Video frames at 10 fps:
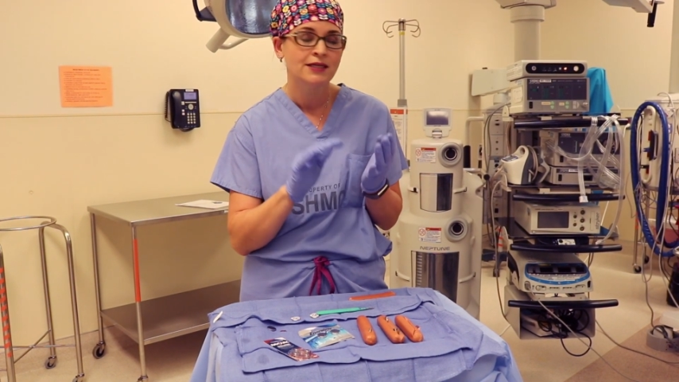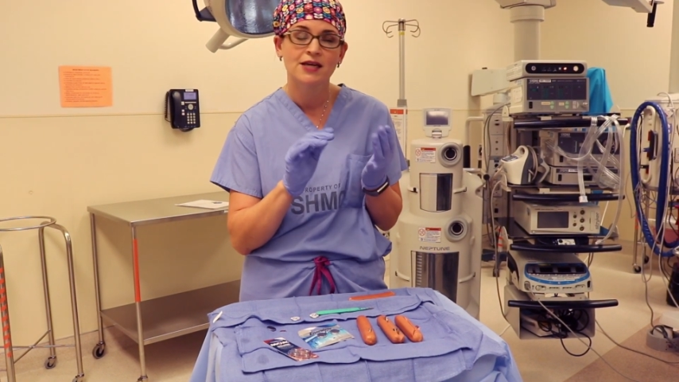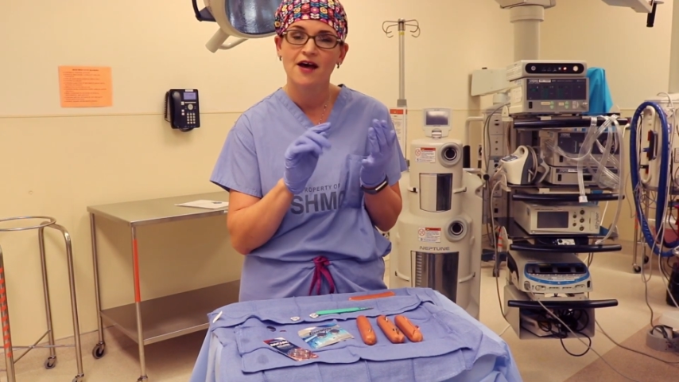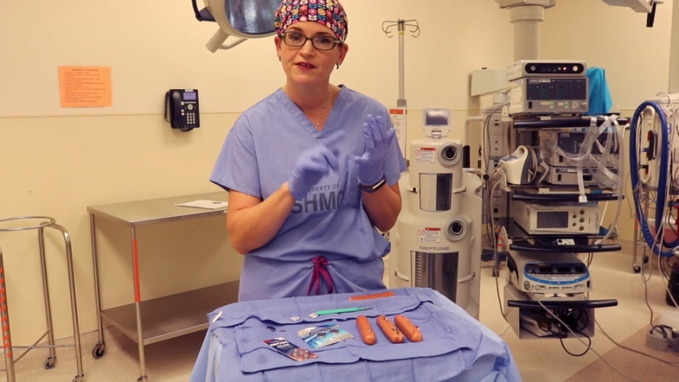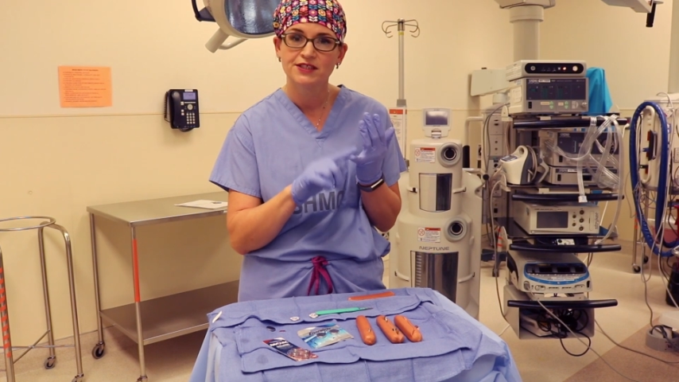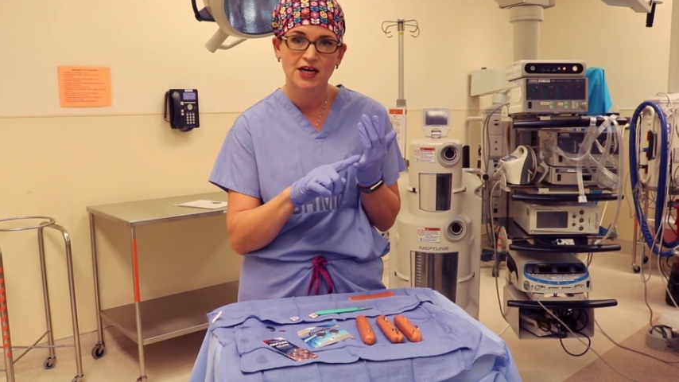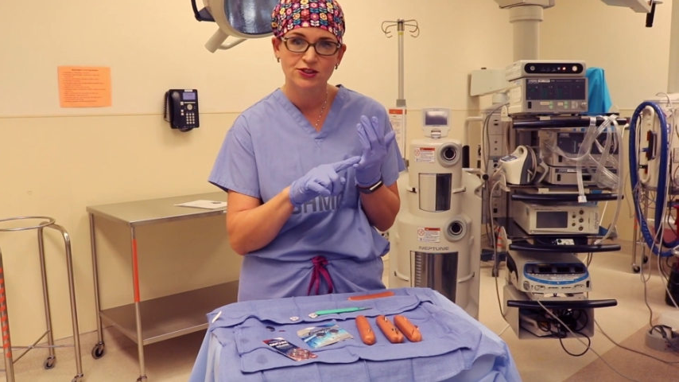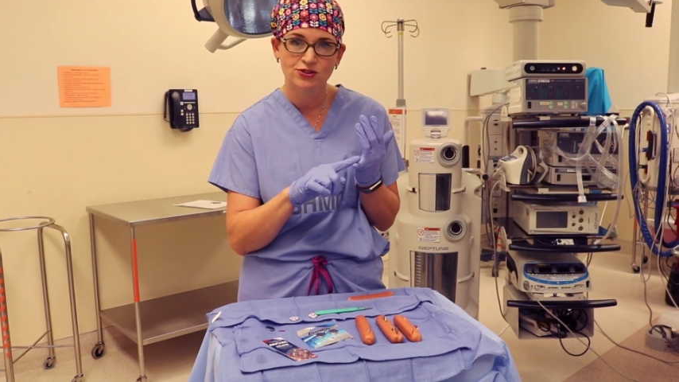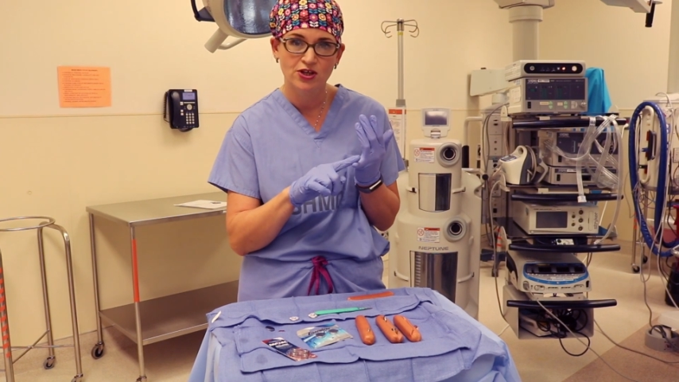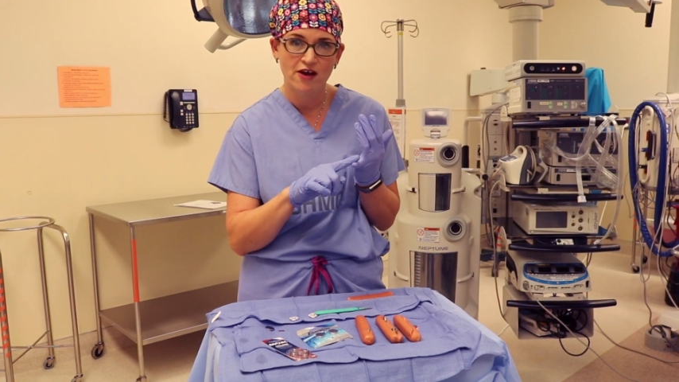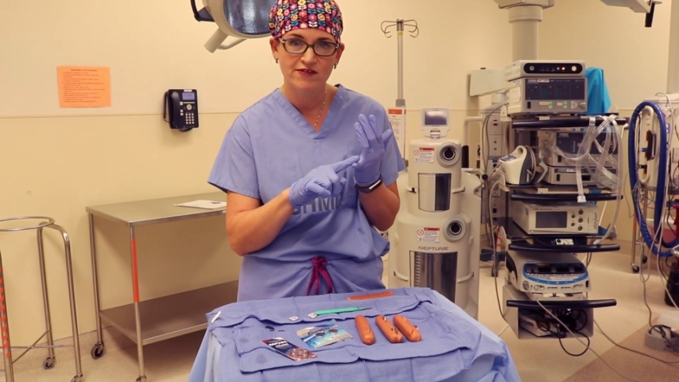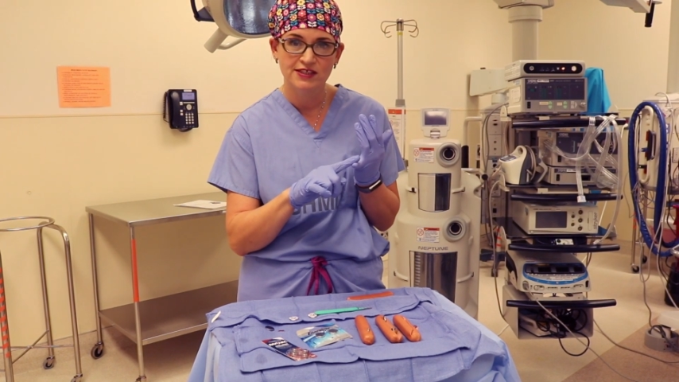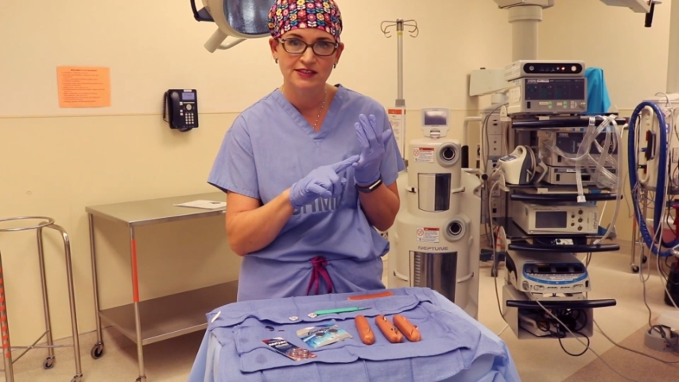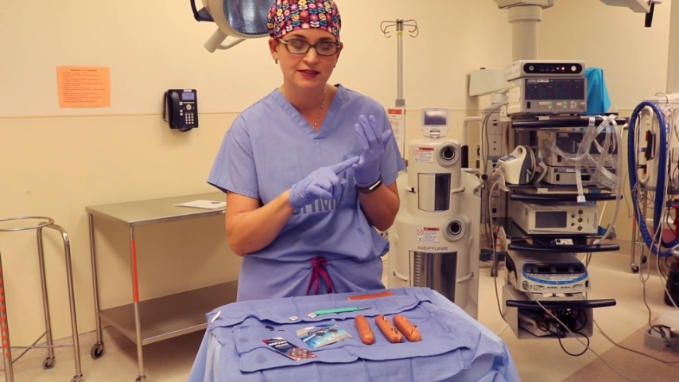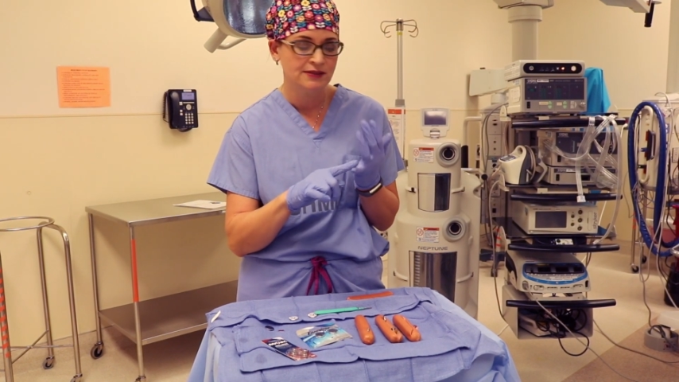Not the doctor's
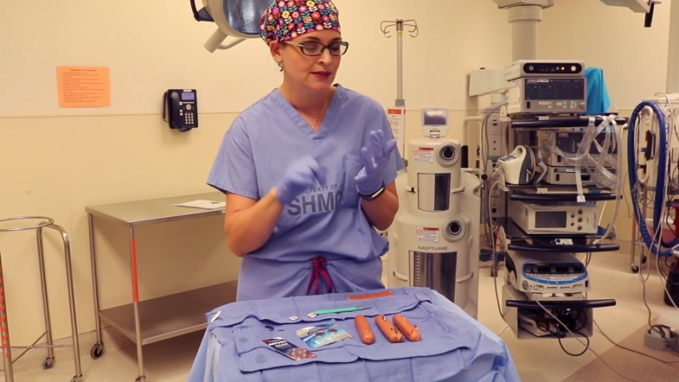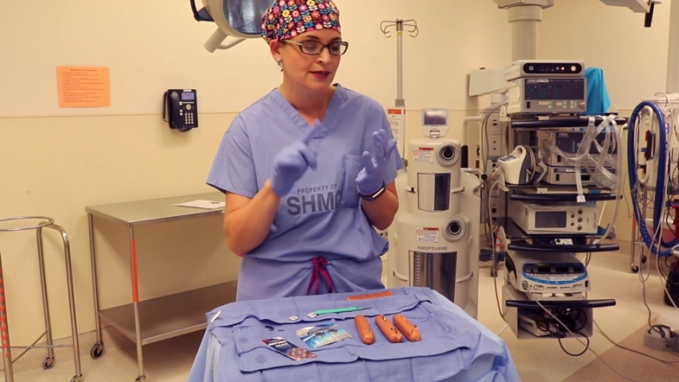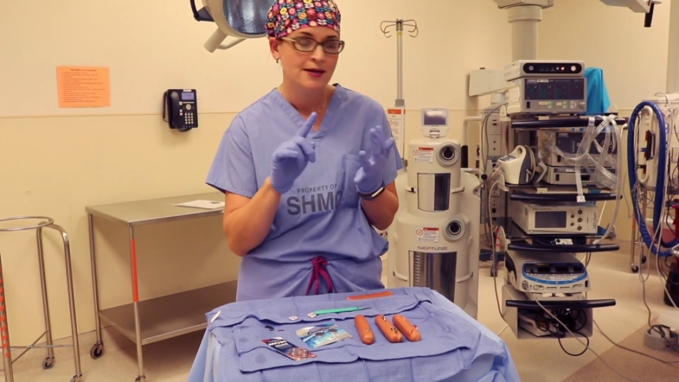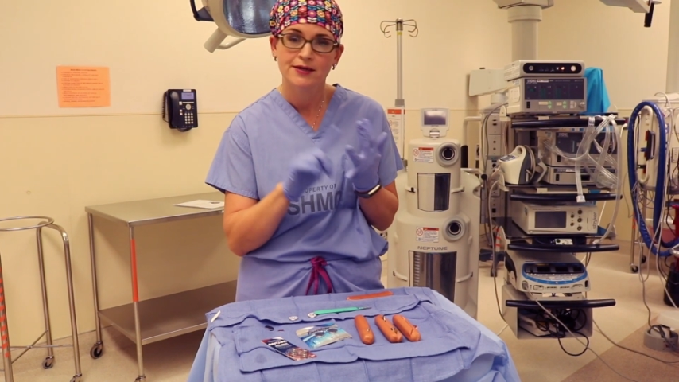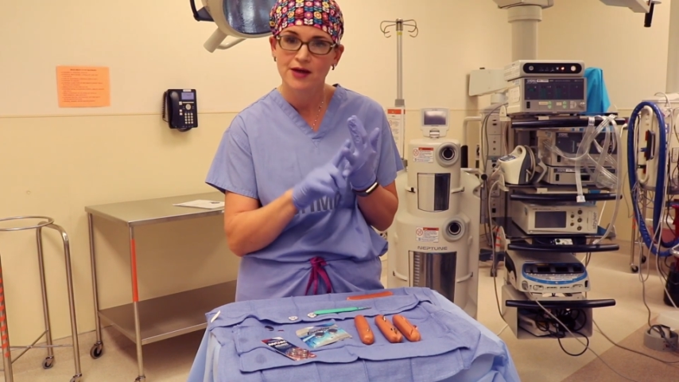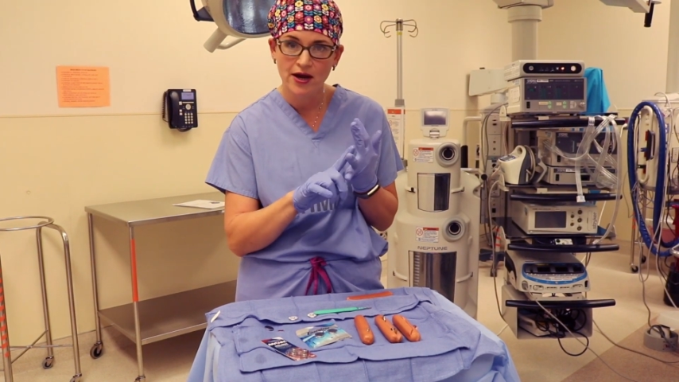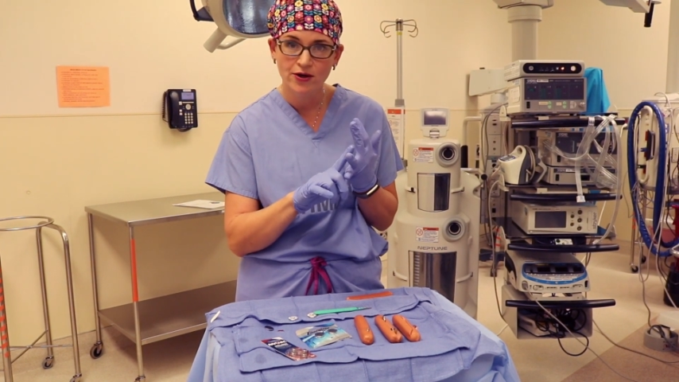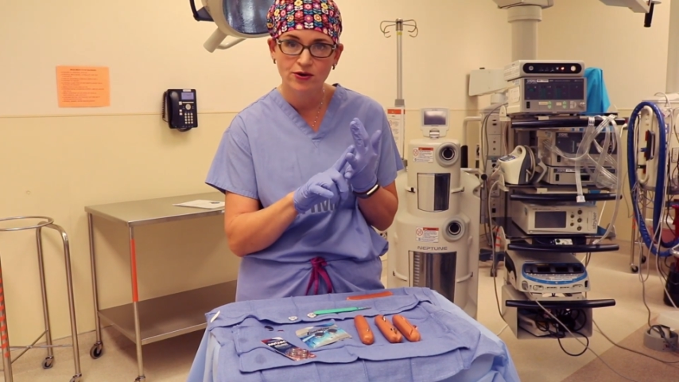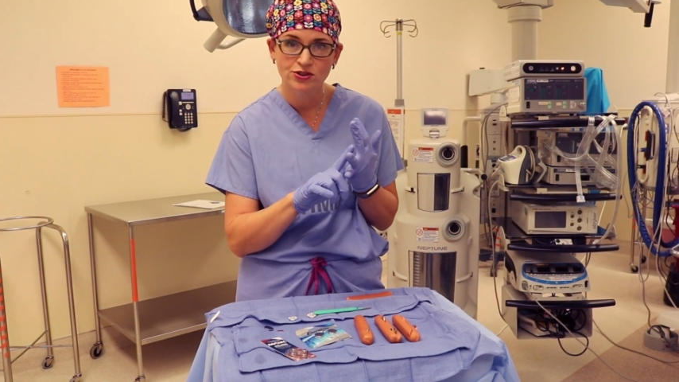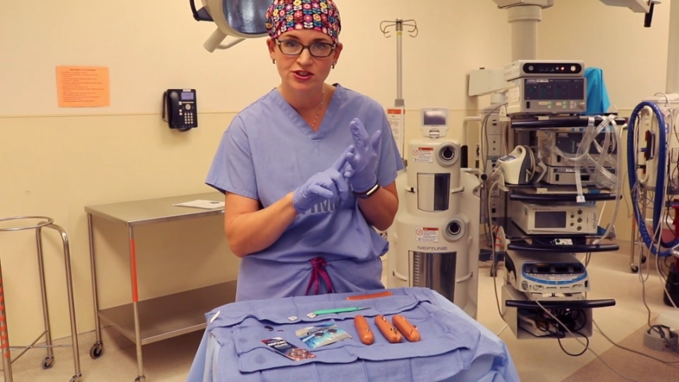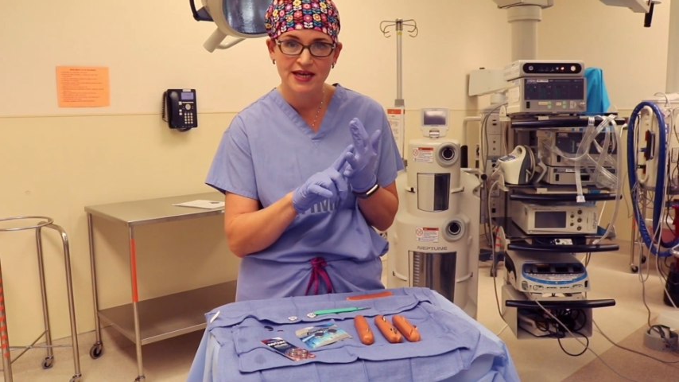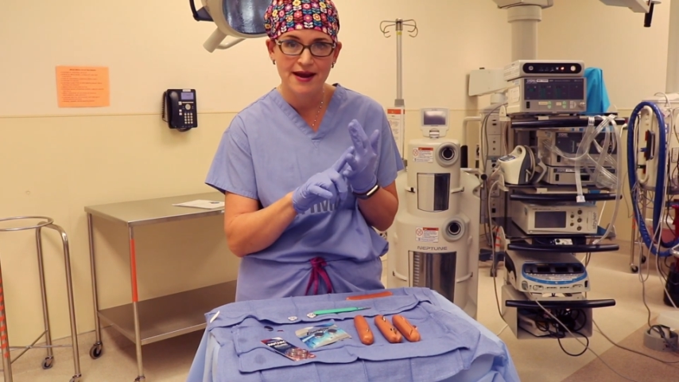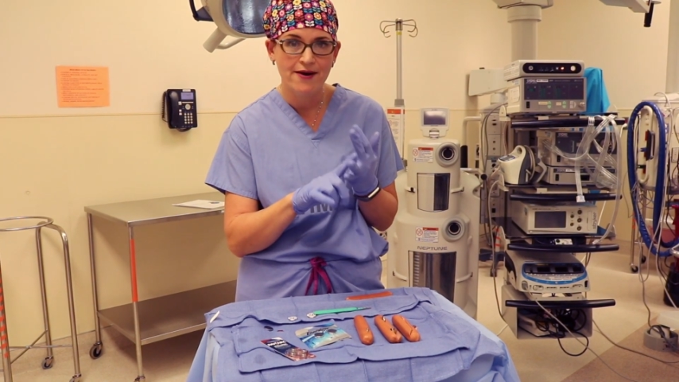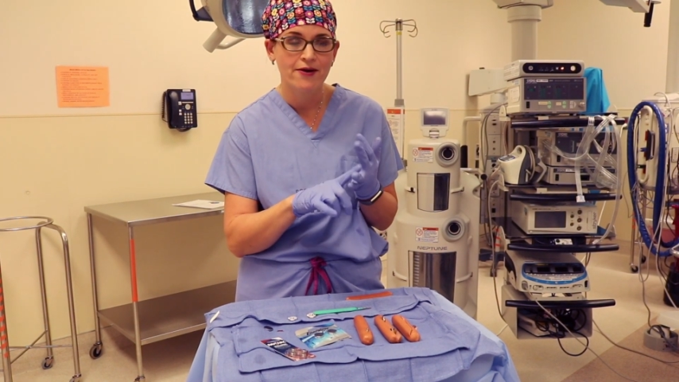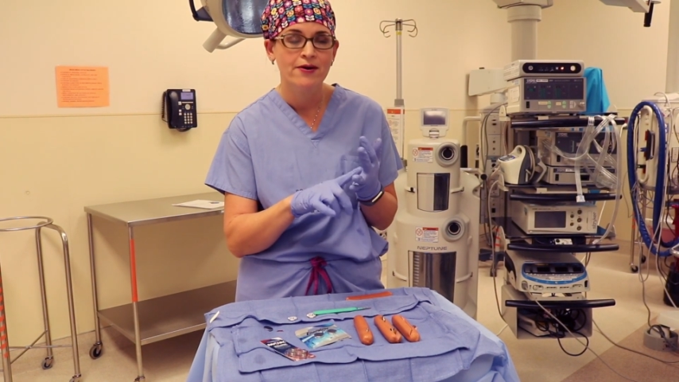office, not an urgent
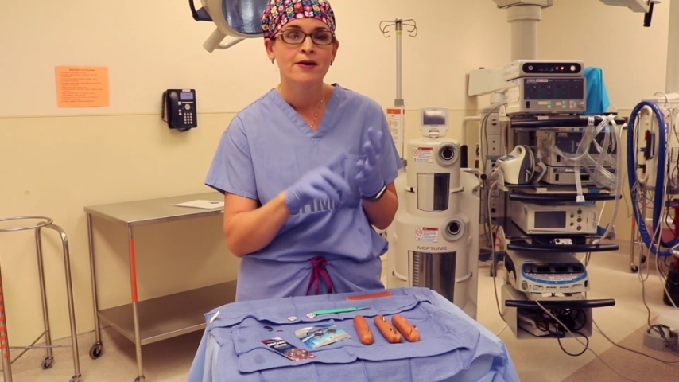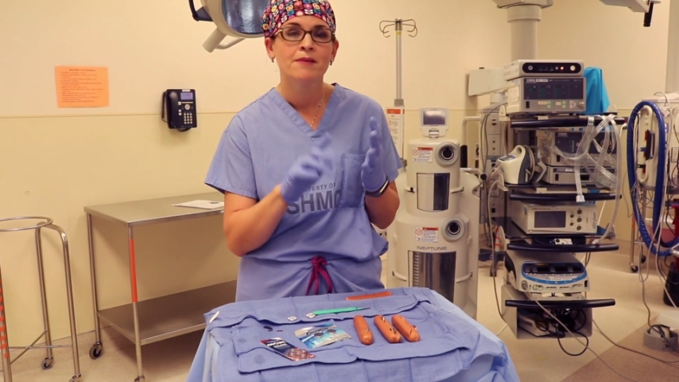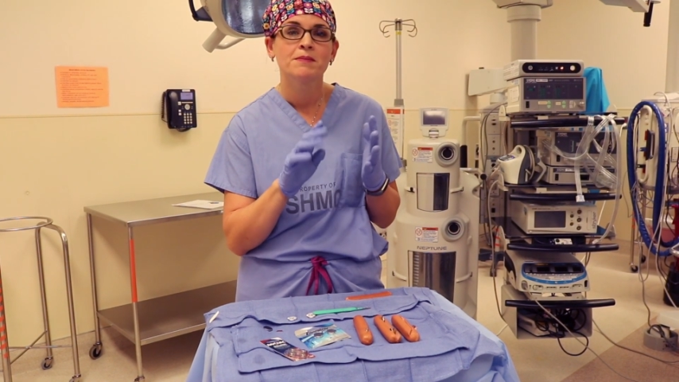care,